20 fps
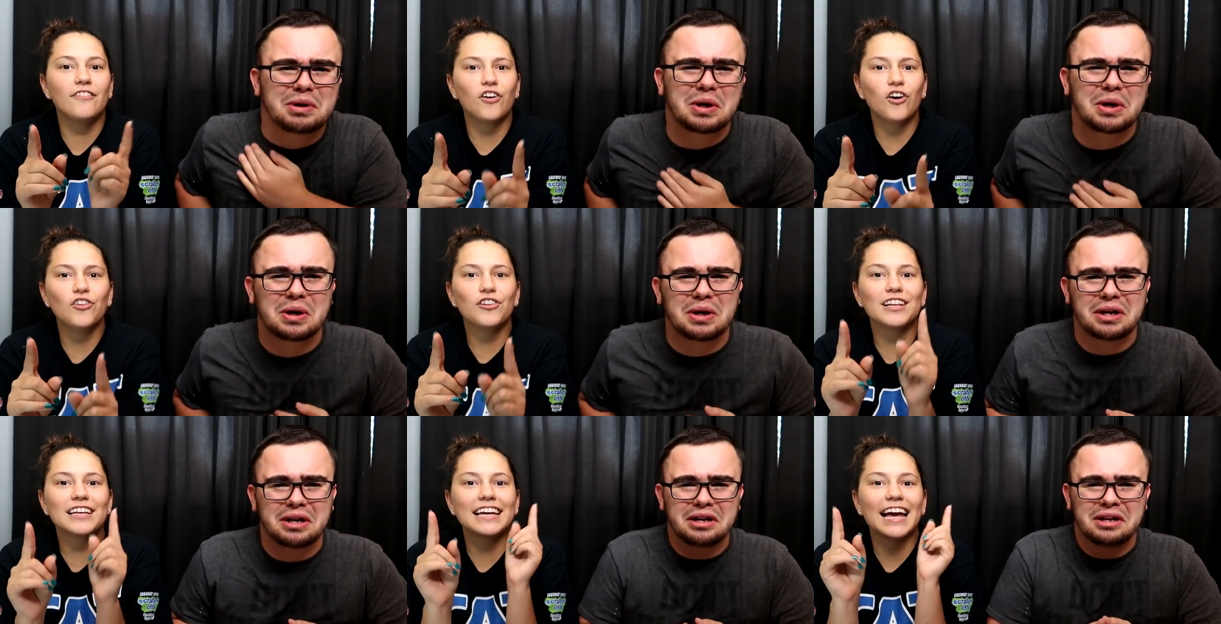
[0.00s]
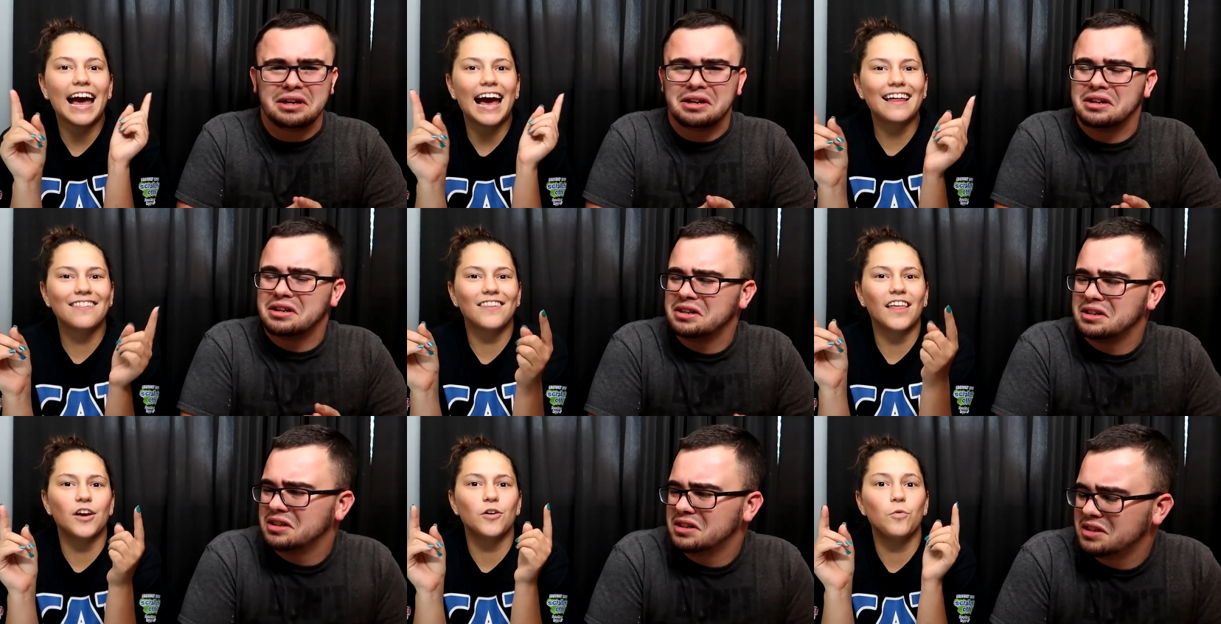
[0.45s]
Speaker 1: I've only
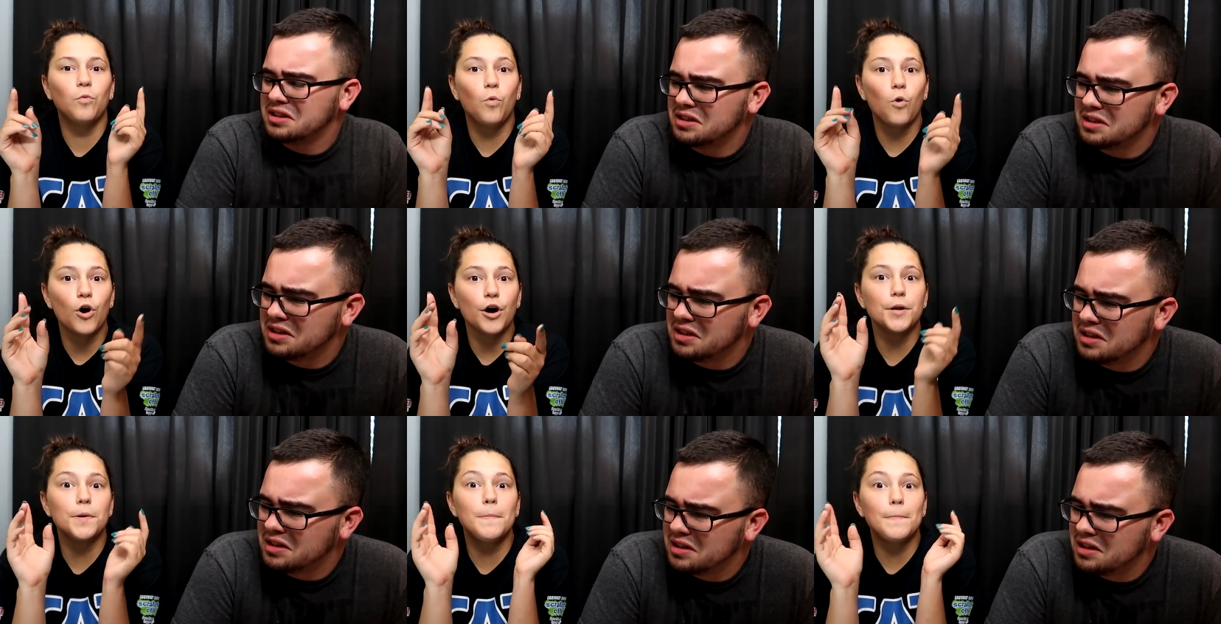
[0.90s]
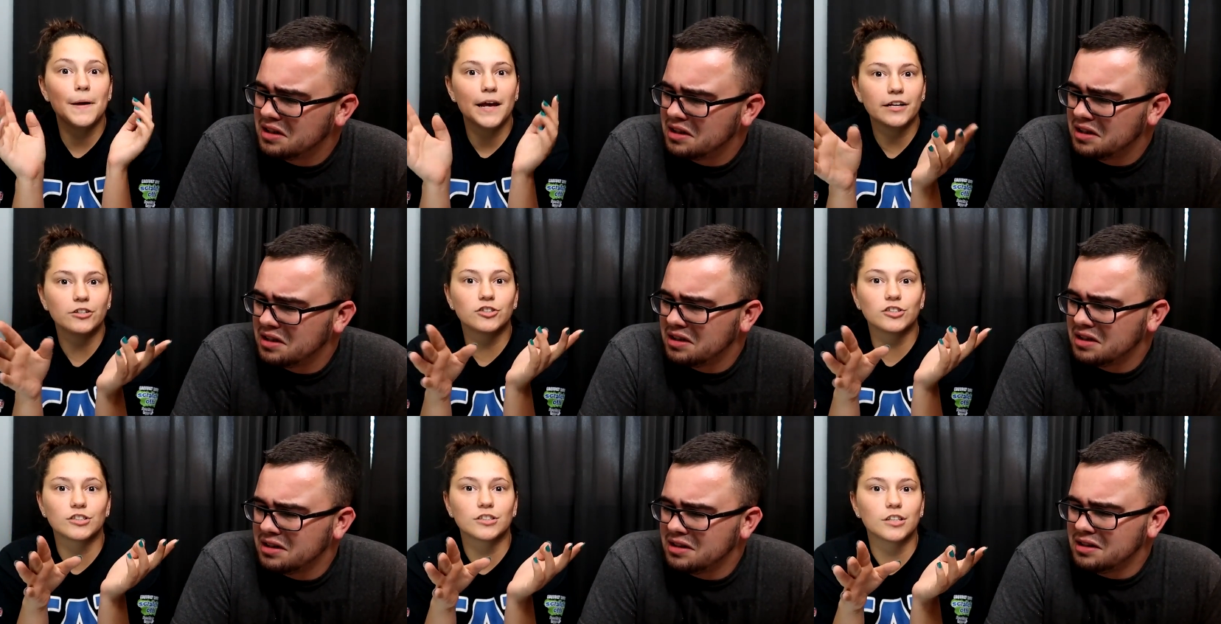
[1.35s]
had like one
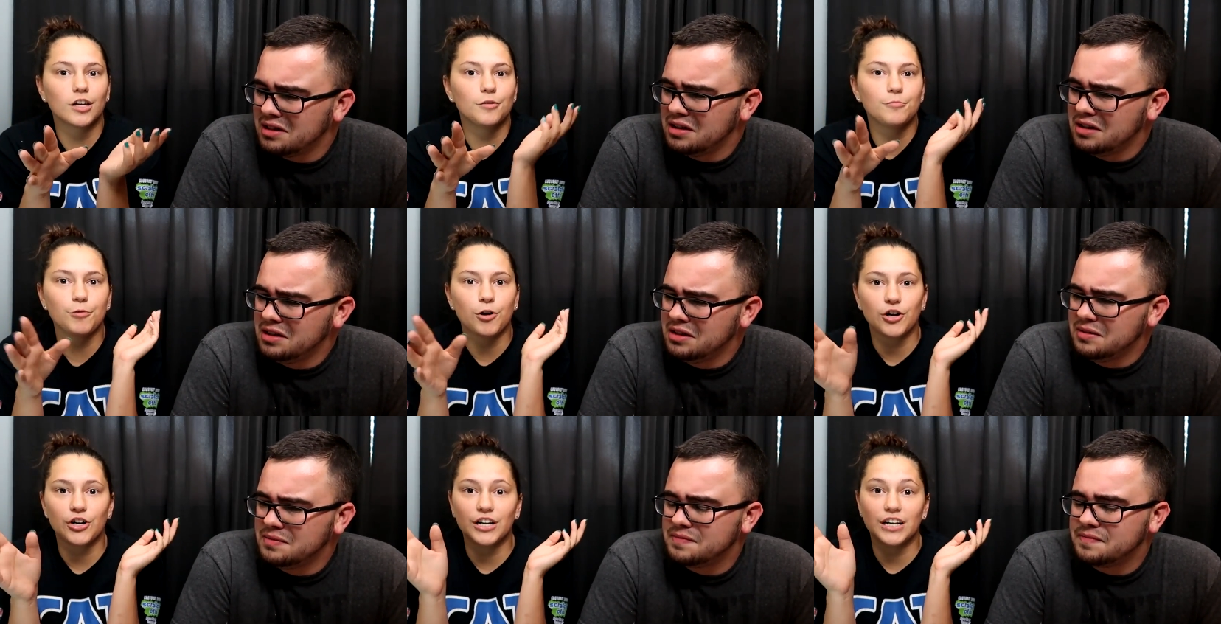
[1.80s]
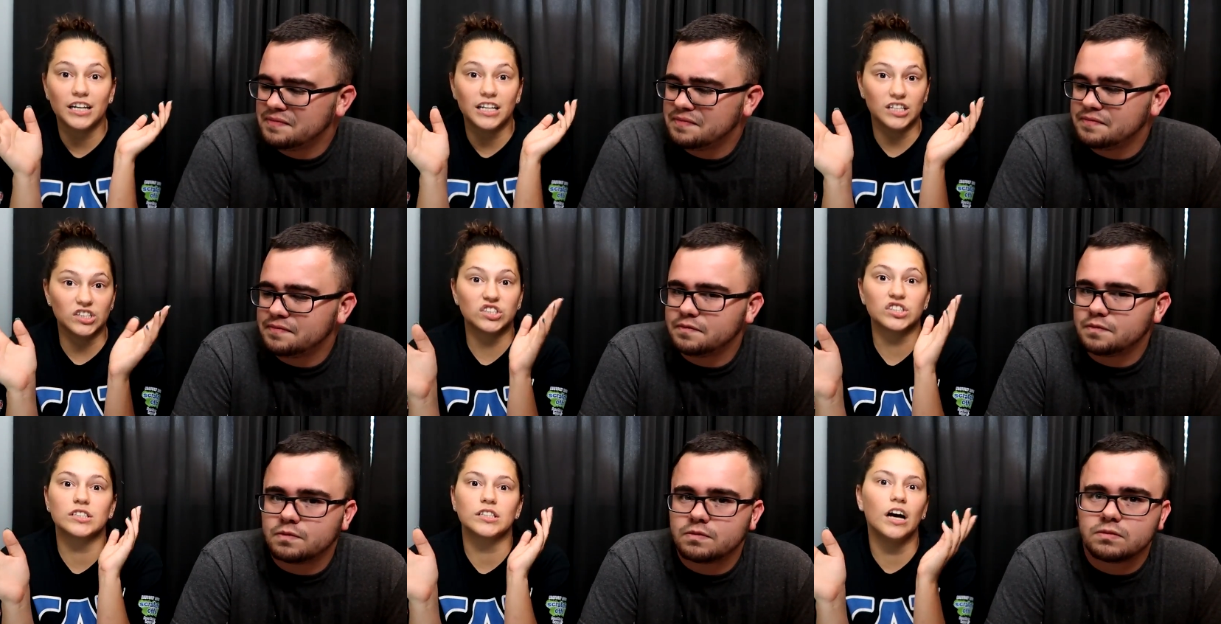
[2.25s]
major sunburn and
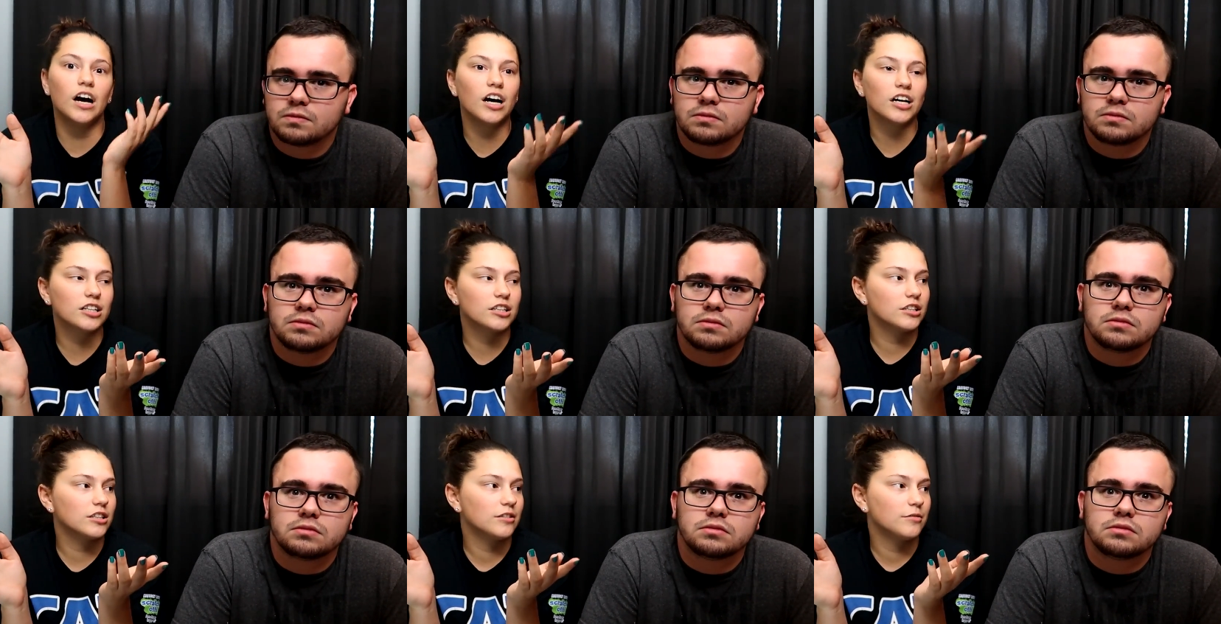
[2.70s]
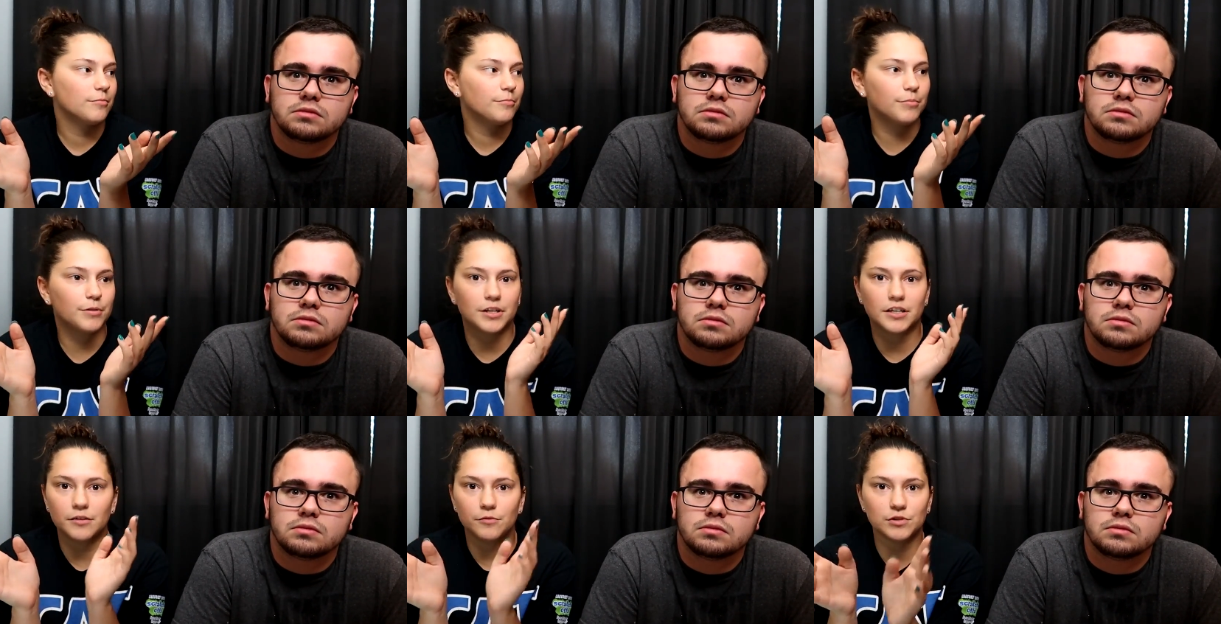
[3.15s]
it sucked,
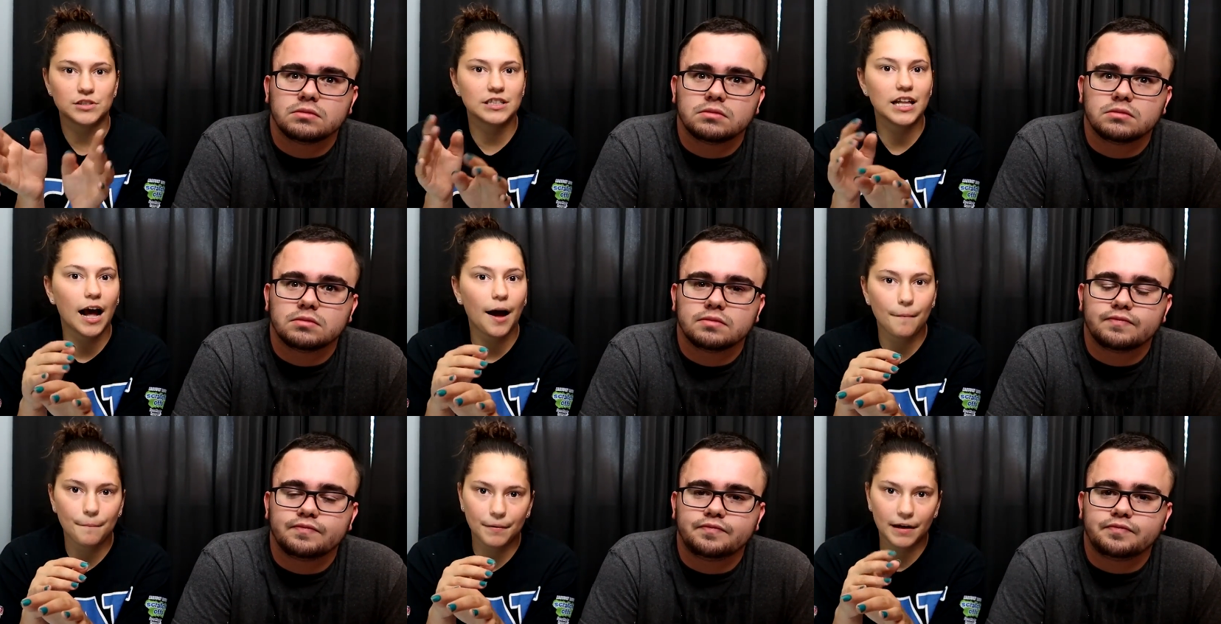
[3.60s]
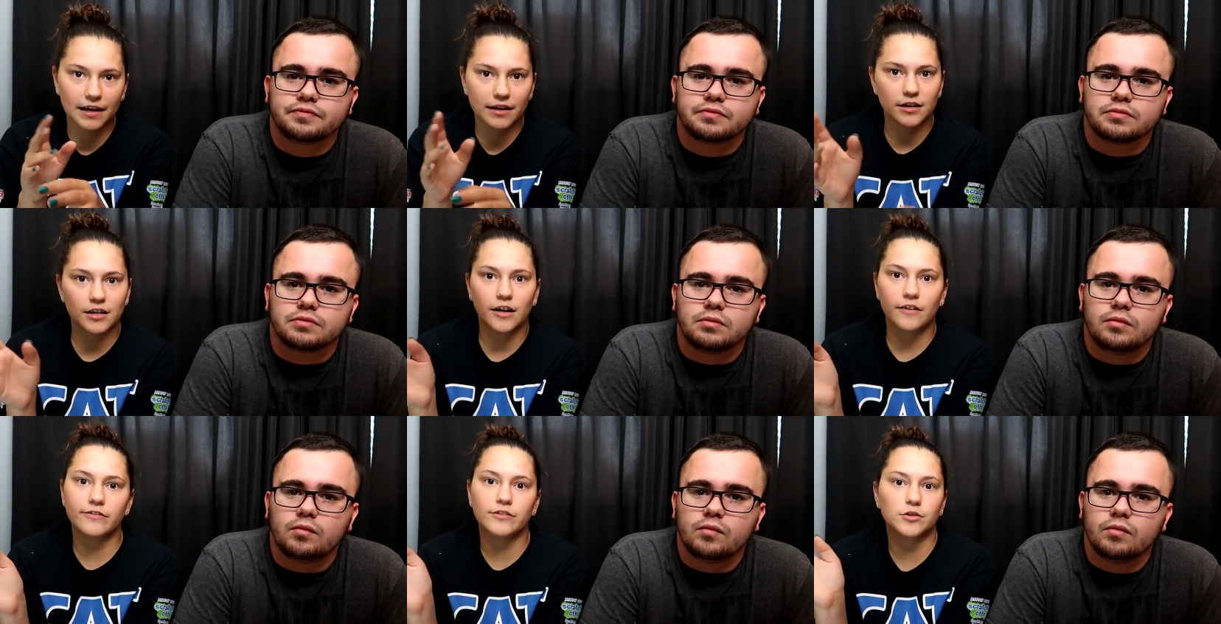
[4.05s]
but it was not
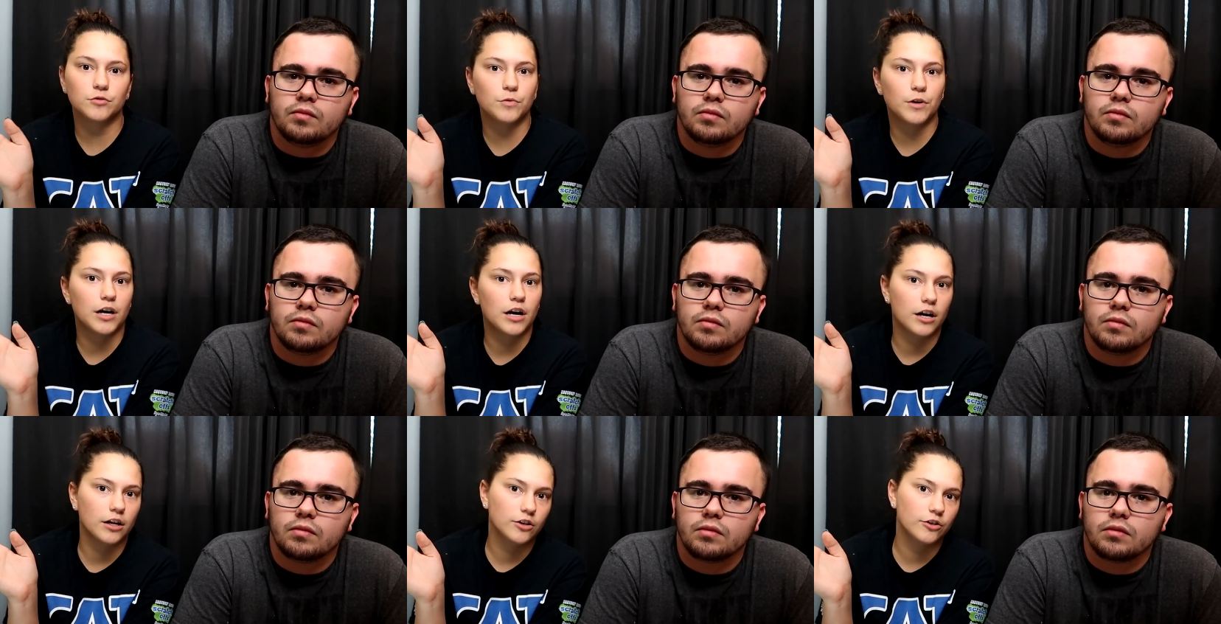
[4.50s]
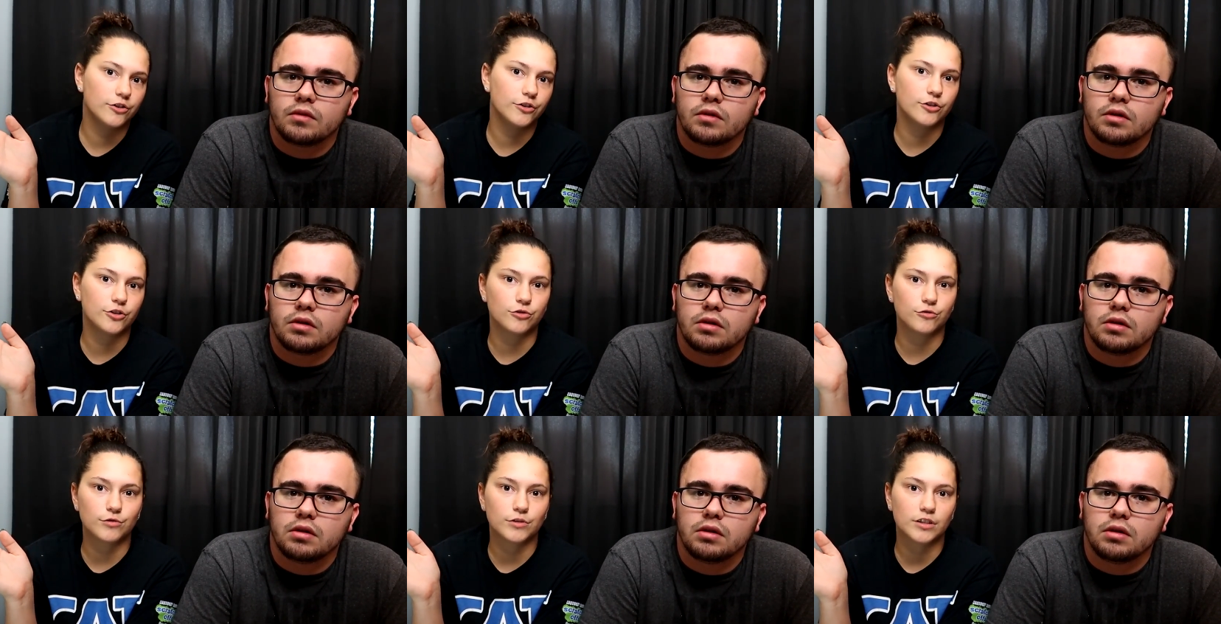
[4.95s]
bad enough to where I
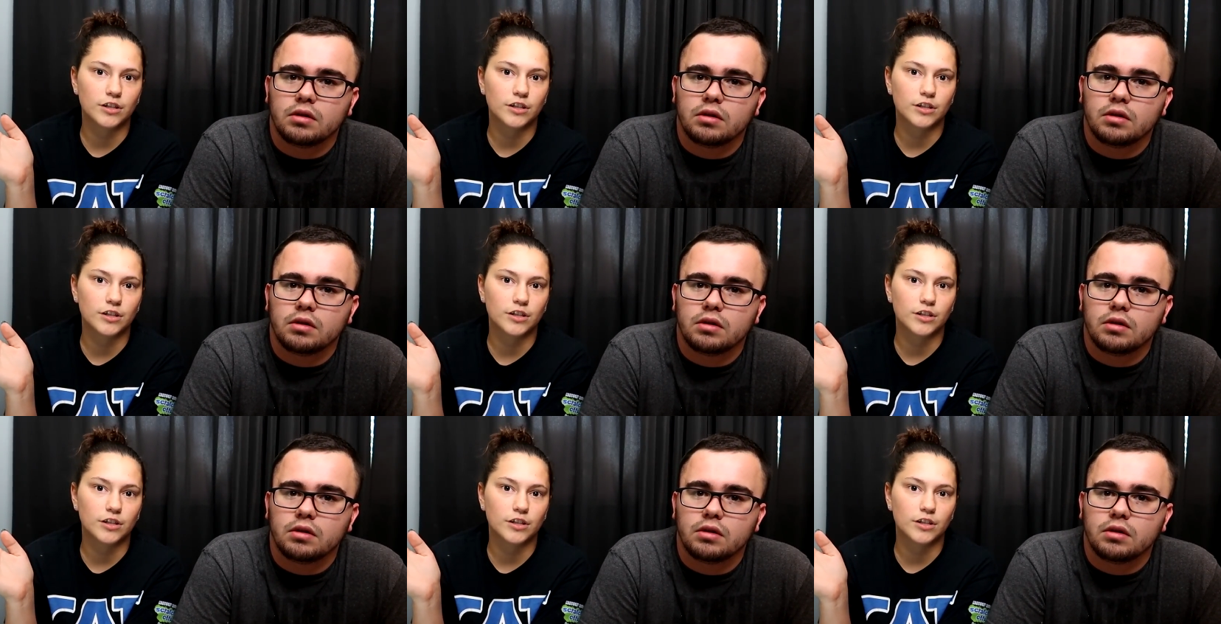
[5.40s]
couldn't do